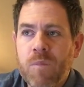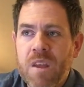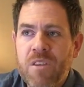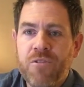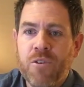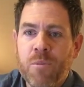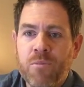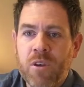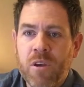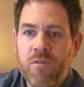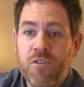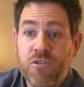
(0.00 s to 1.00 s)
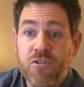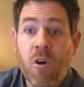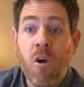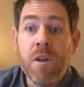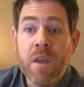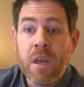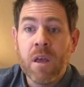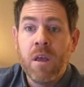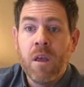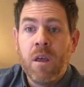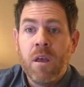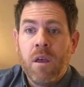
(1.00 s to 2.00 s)
in terms of just starting
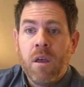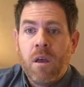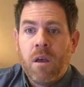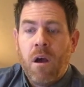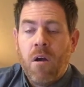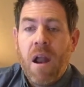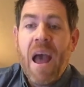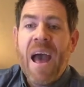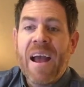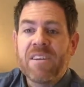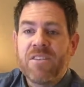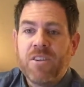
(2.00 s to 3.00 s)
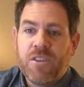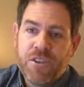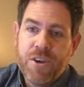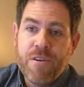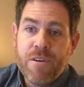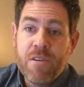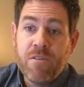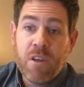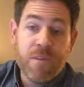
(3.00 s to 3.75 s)
our Acts series.